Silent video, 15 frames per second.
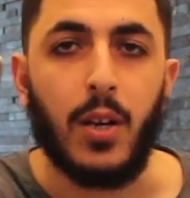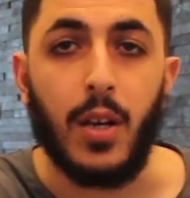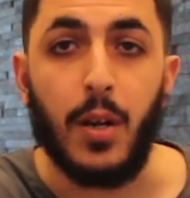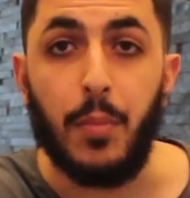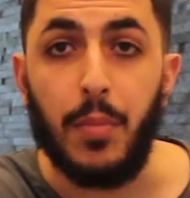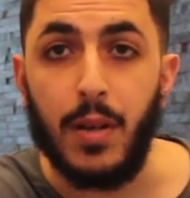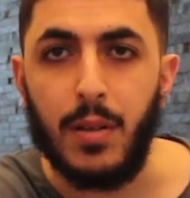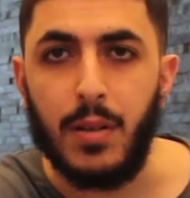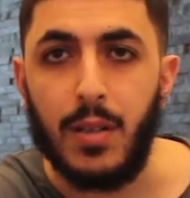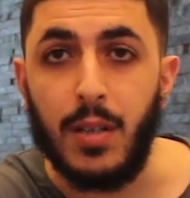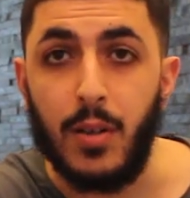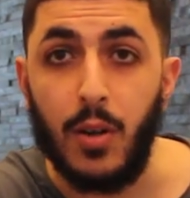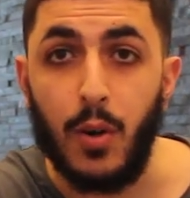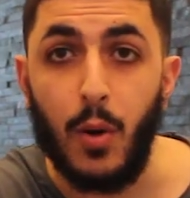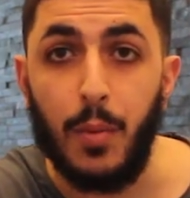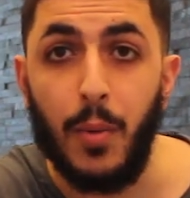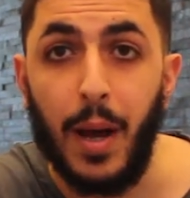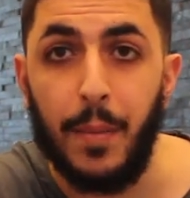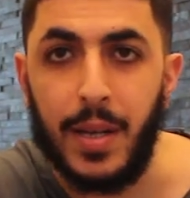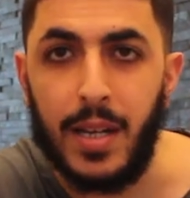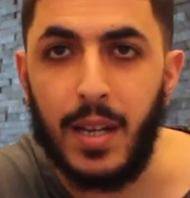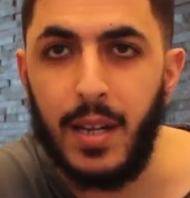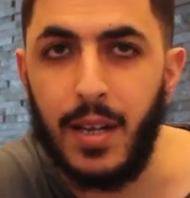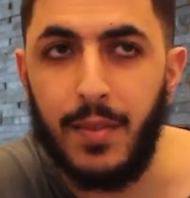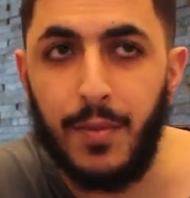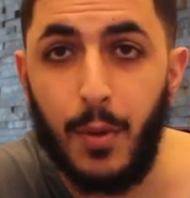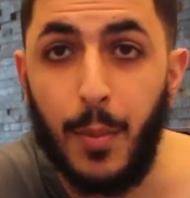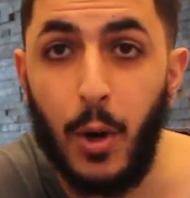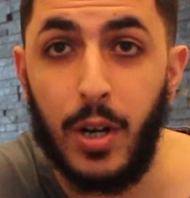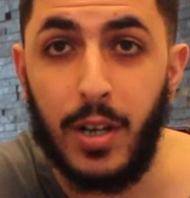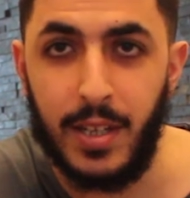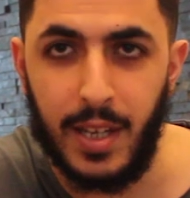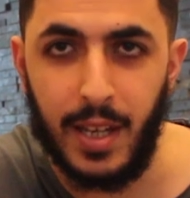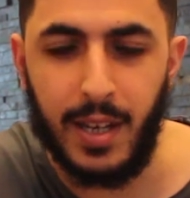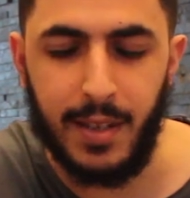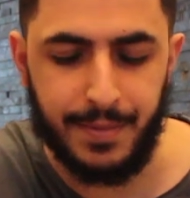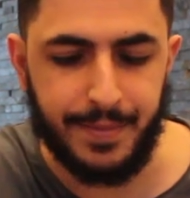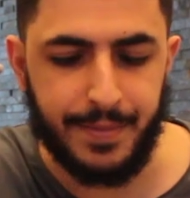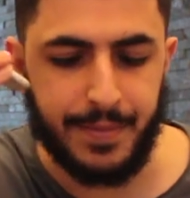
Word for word: Gonna gonna call Mohammed from Holland. Yeah.